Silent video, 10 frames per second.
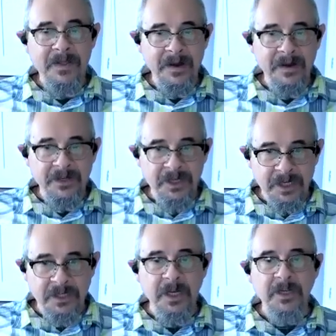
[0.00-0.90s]
they're
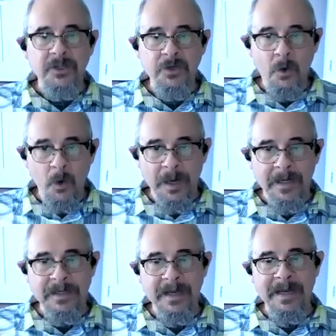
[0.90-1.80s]
just
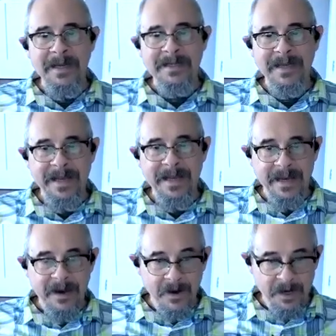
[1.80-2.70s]
stories. It is a
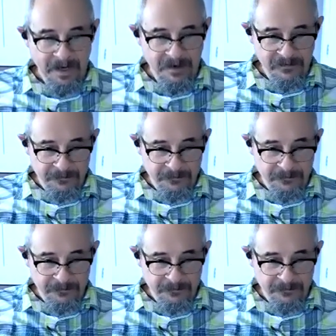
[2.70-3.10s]
narrative.